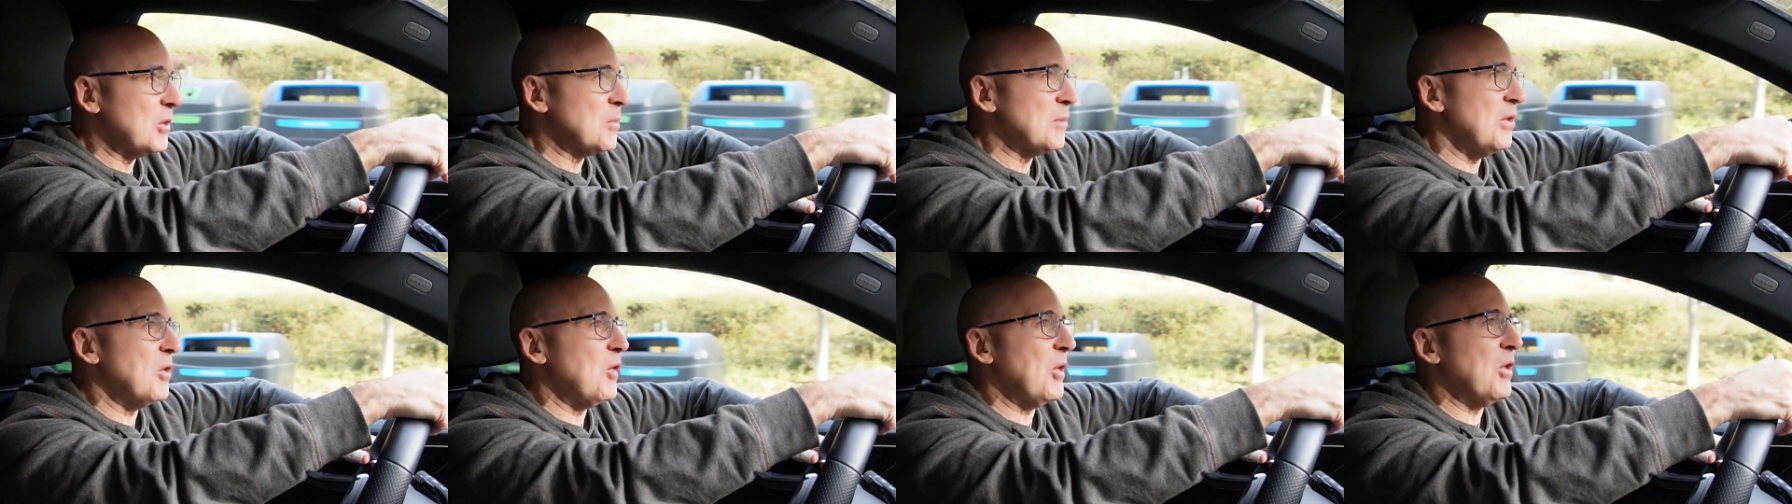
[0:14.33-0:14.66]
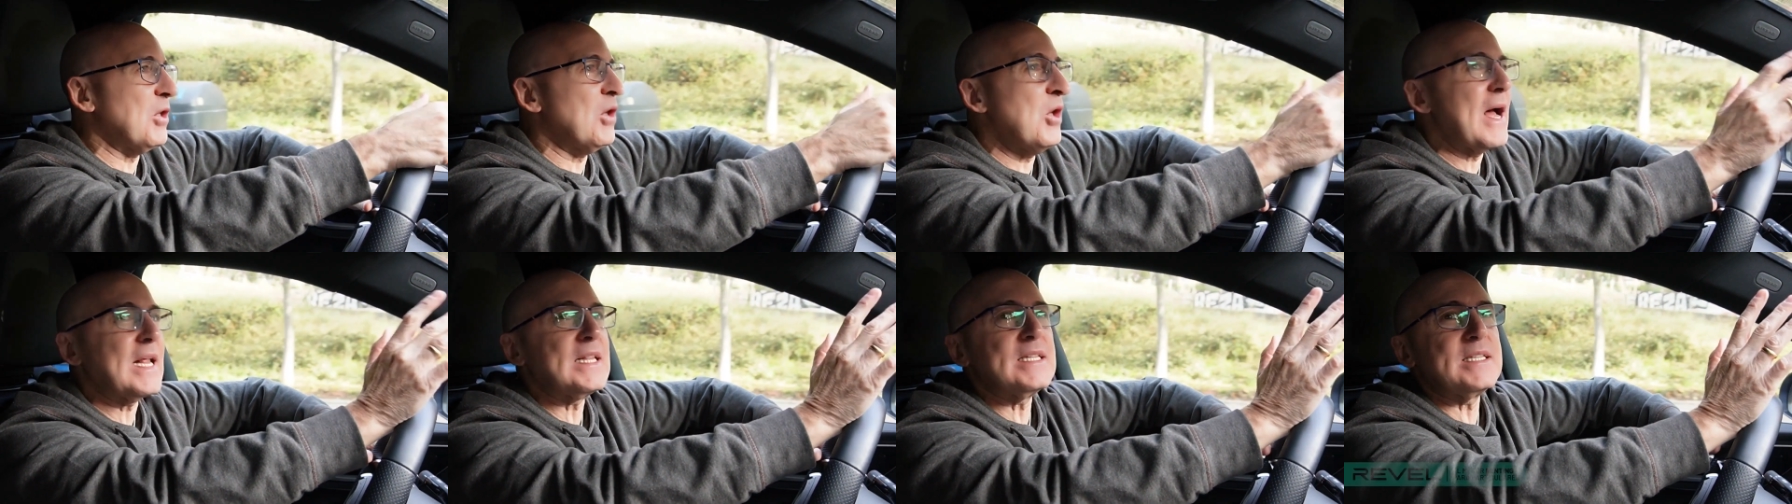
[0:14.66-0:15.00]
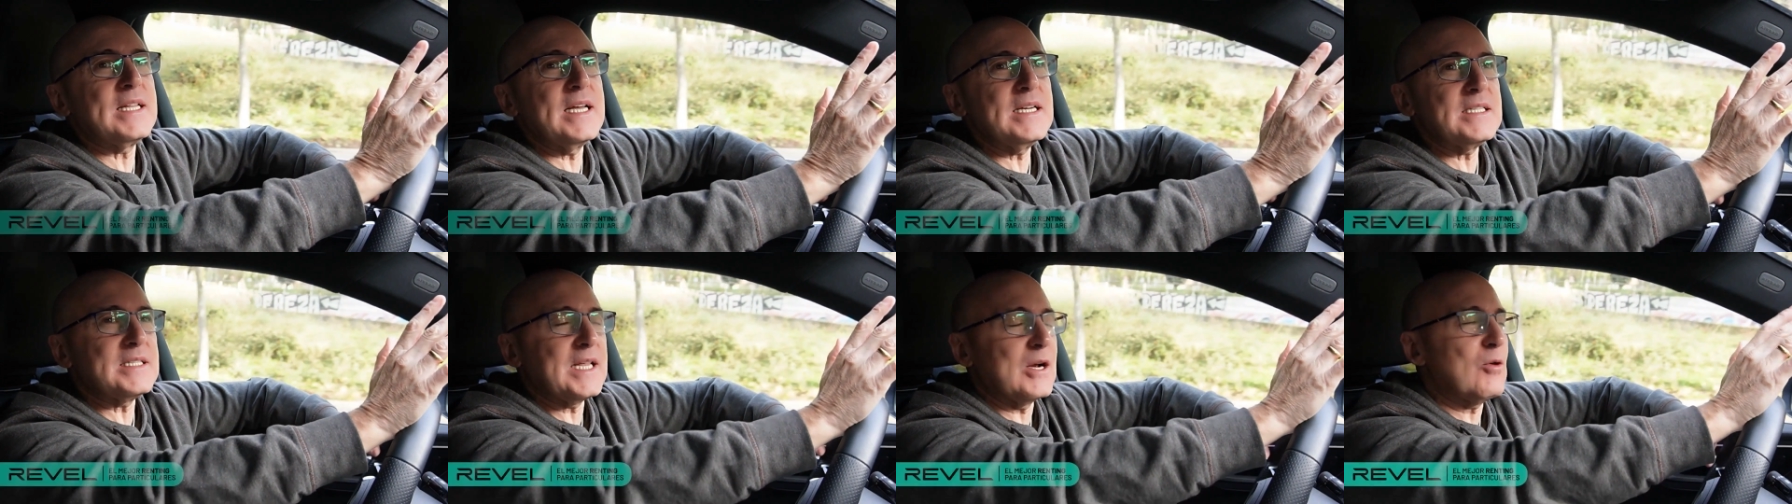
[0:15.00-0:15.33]
but first I have
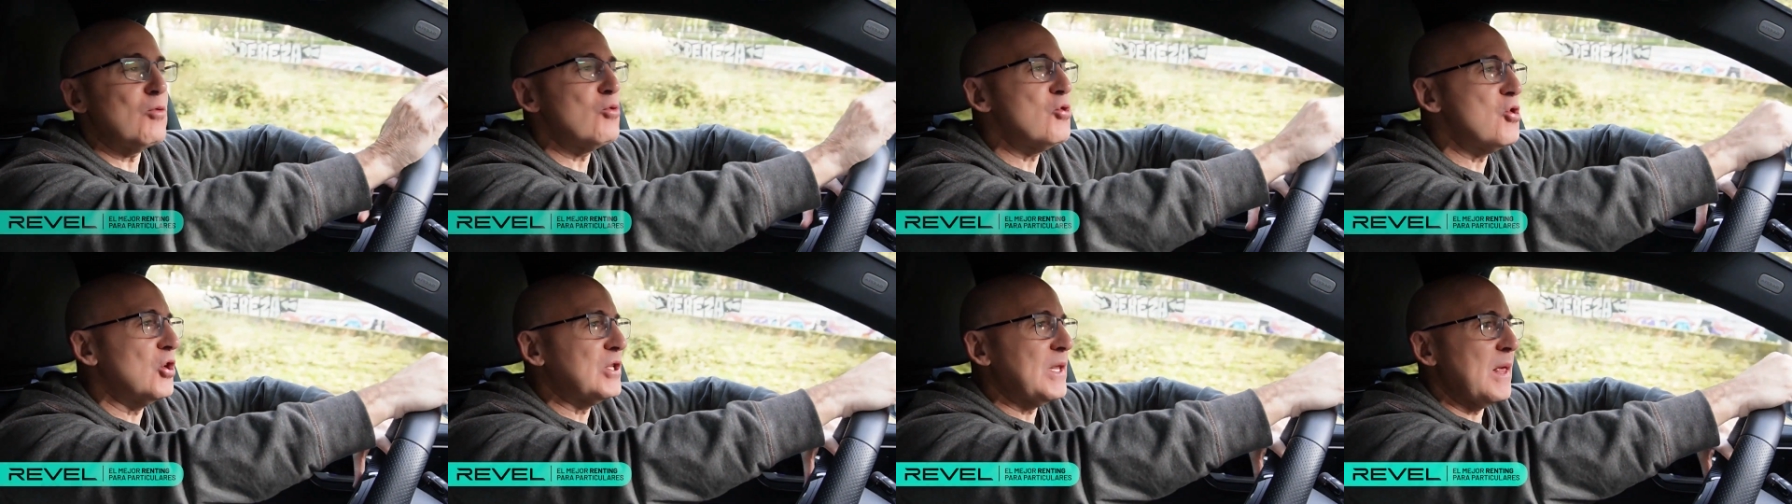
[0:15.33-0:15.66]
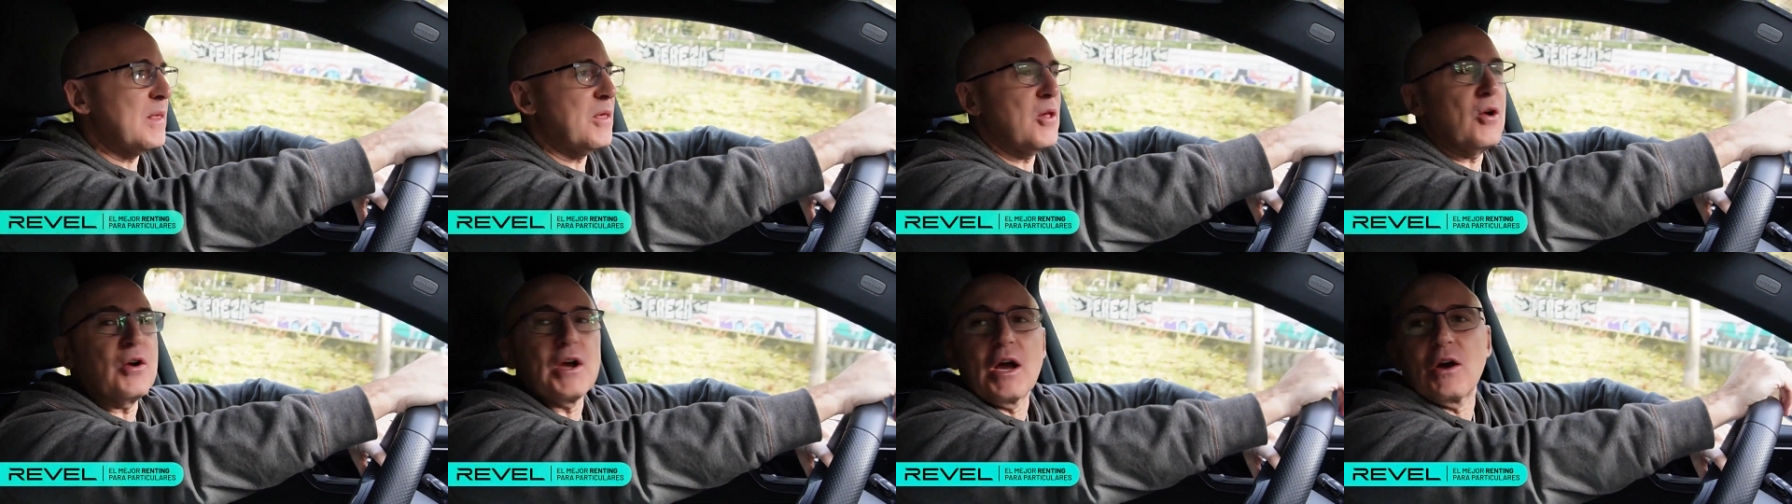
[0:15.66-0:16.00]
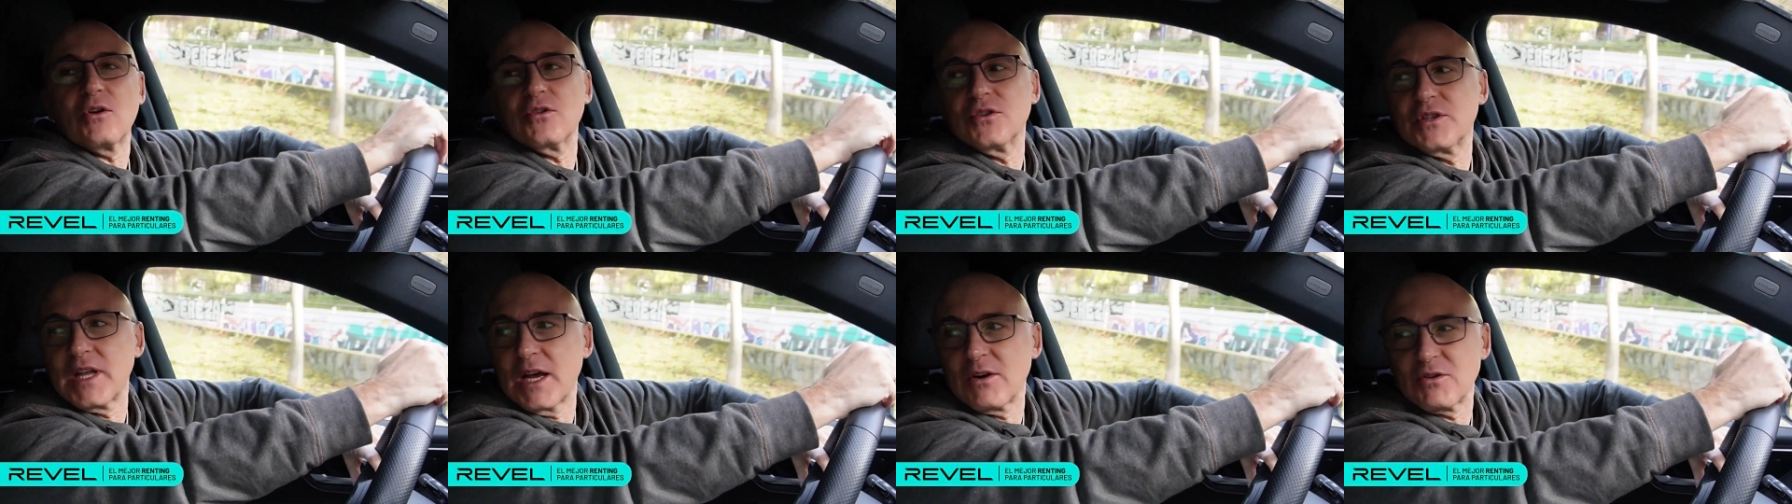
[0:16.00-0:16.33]
some big news to share
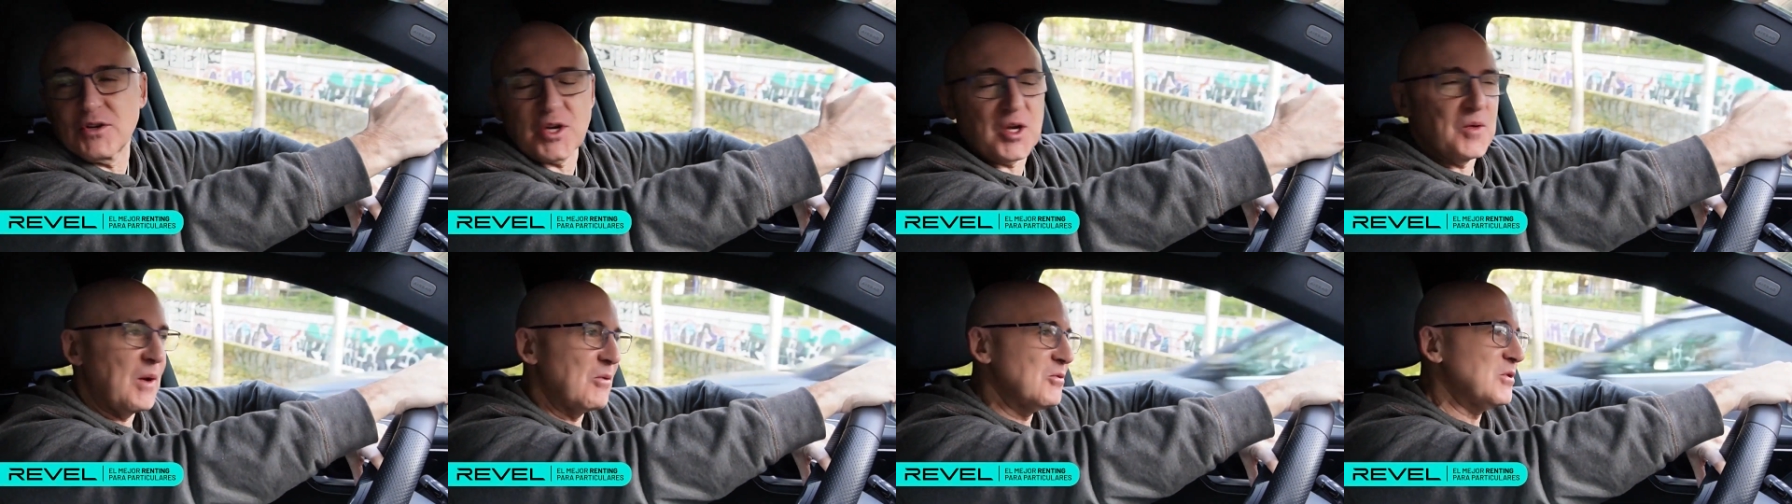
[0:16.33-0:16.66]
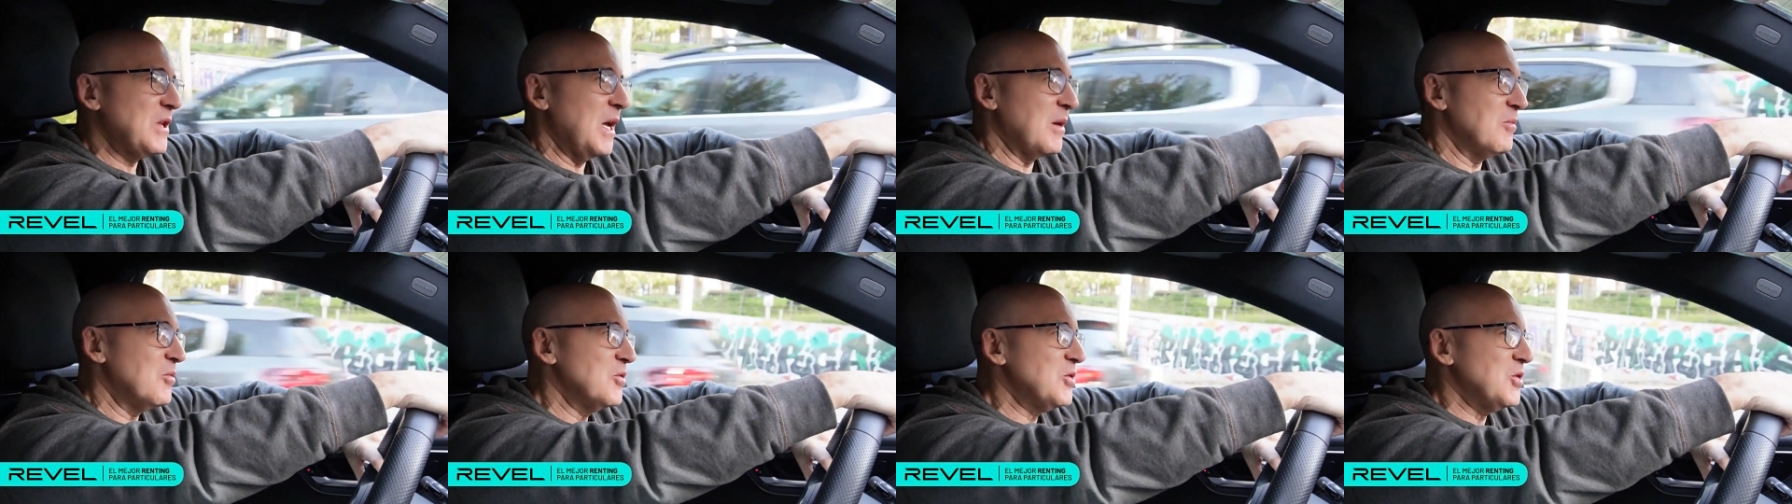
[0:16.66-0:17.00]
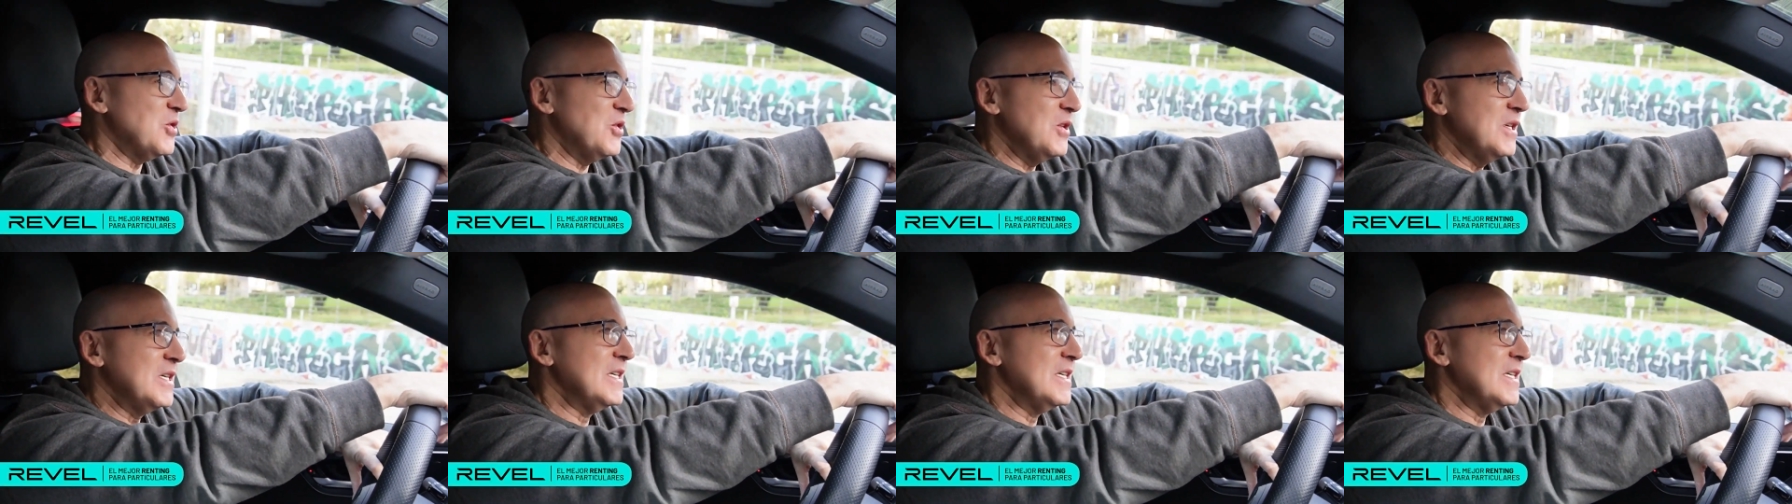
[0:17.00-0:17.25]
that you will really like,